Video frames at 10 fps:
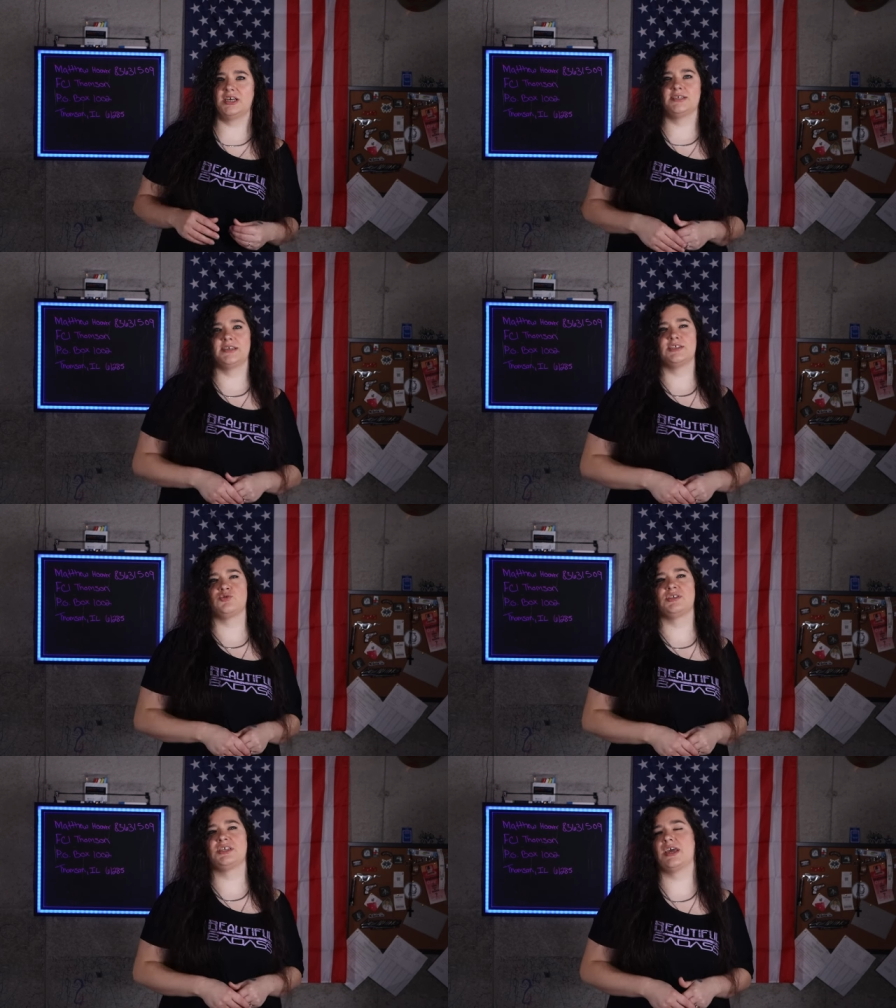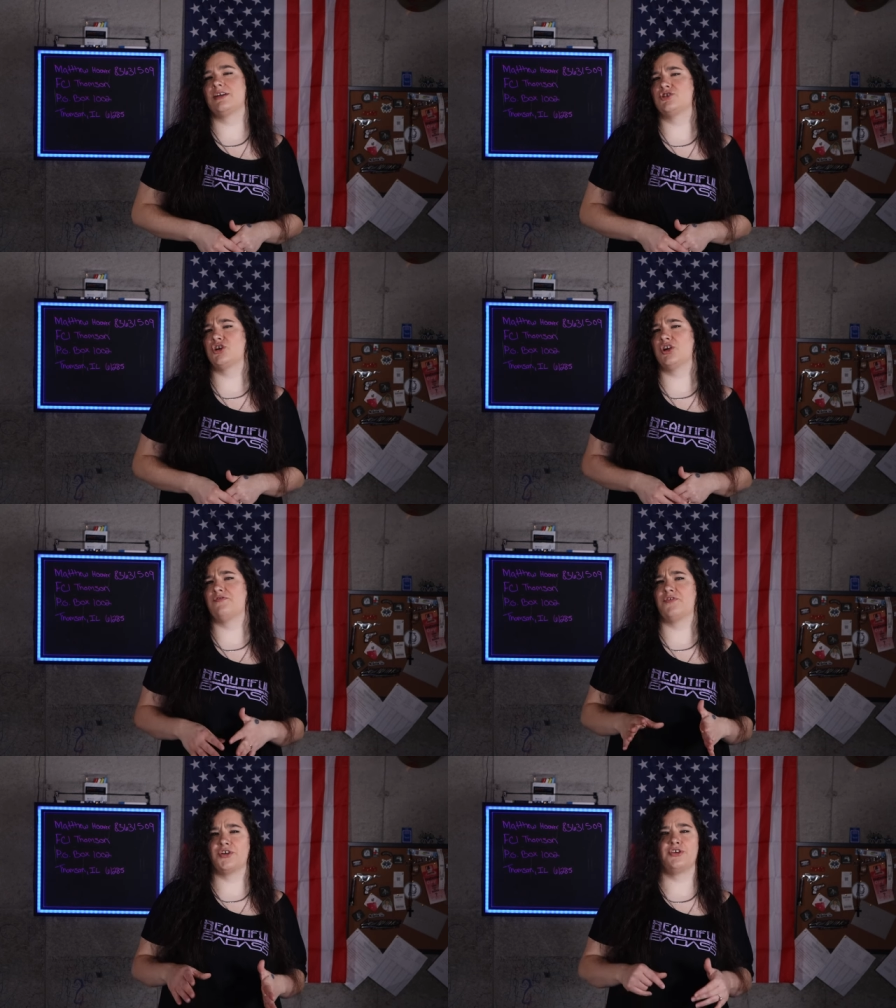does is reset your trigger
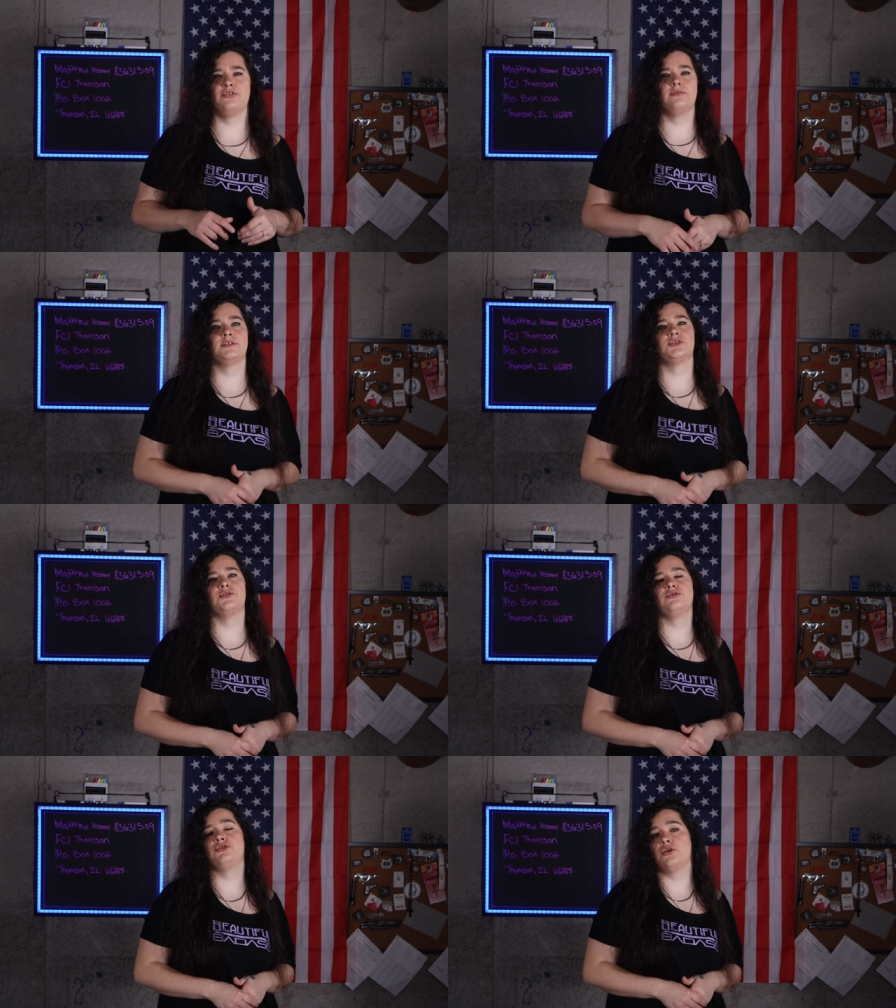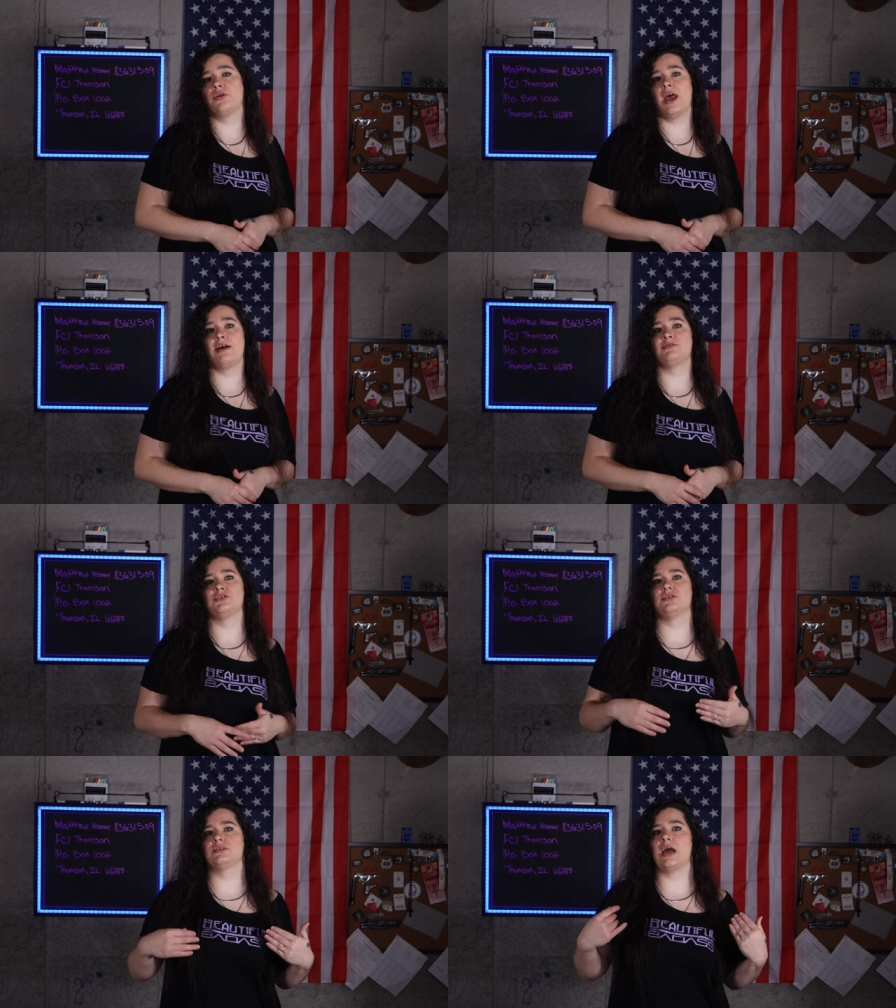for you so you don't have
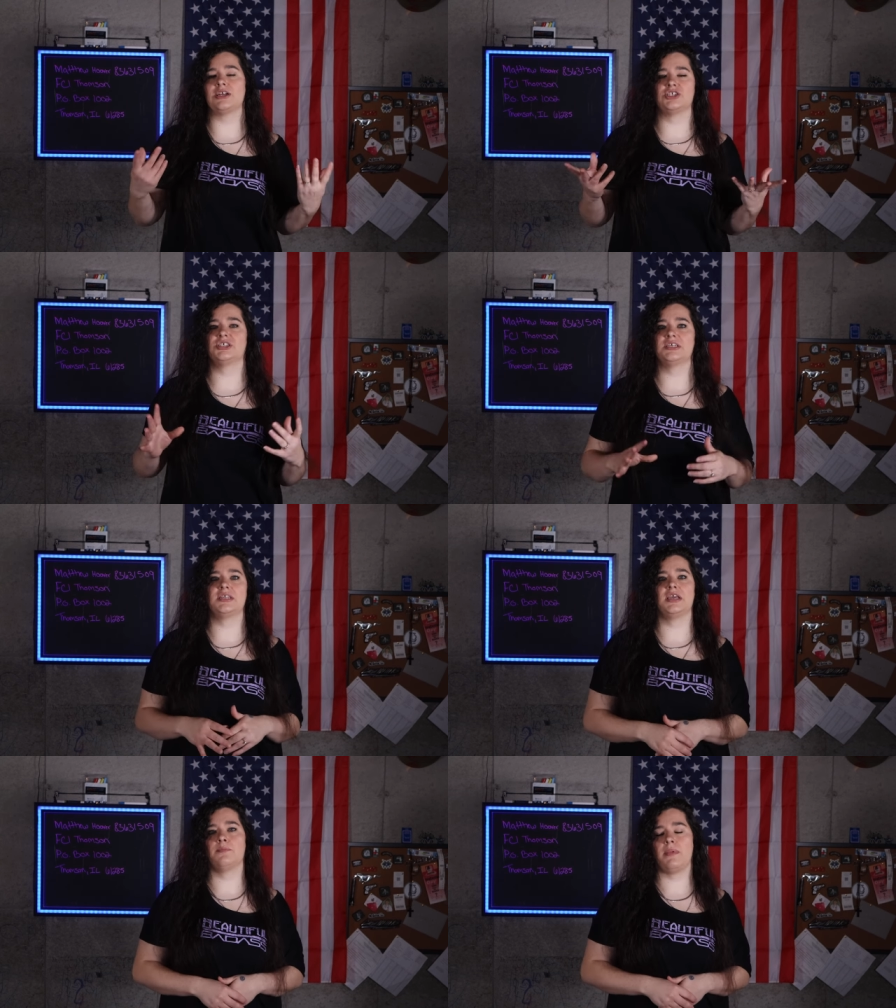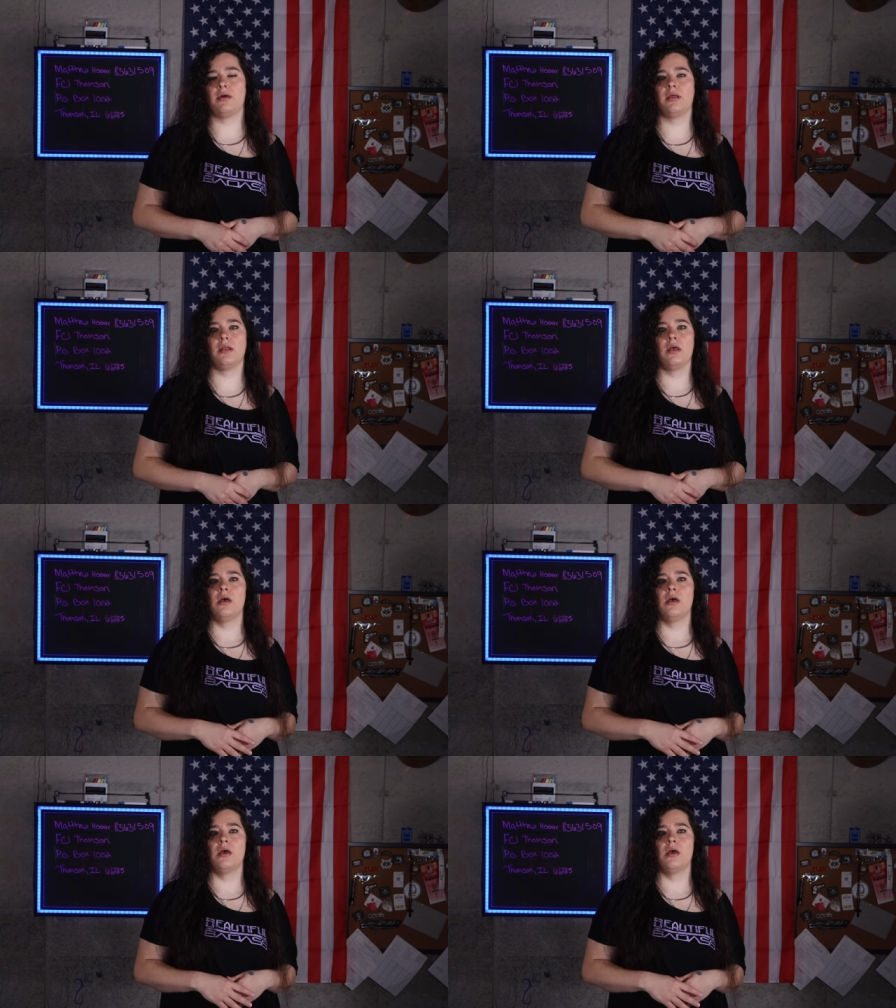to consciously think about it.